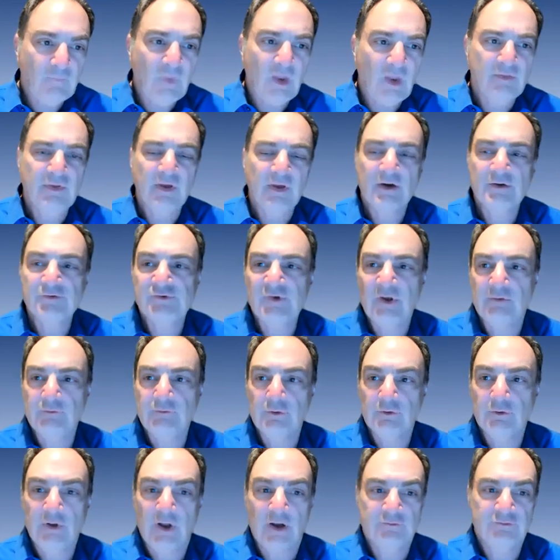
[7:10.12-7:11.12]
That'll save you a
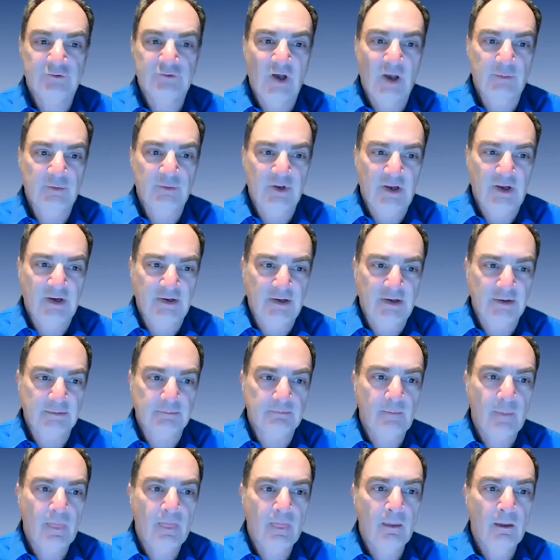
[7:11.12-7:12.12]
lot of time in editing.
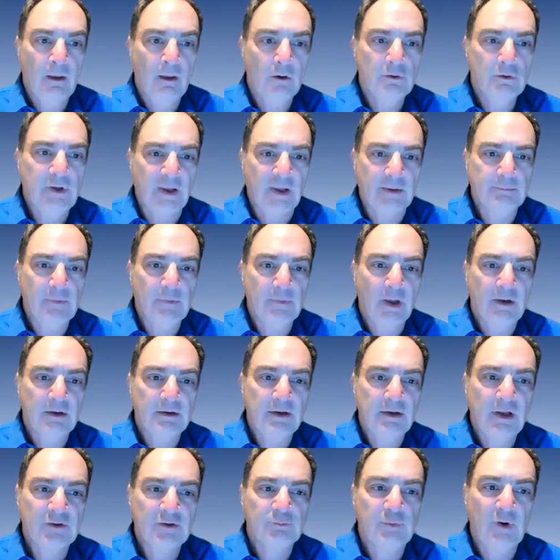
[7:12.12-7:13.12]
Okay,
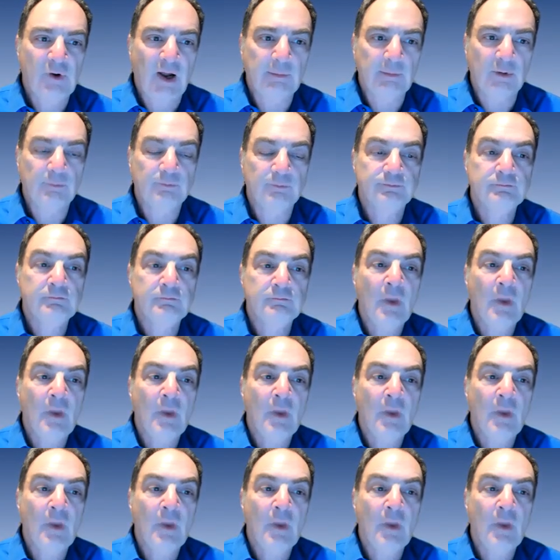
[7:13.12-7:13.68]
next problem.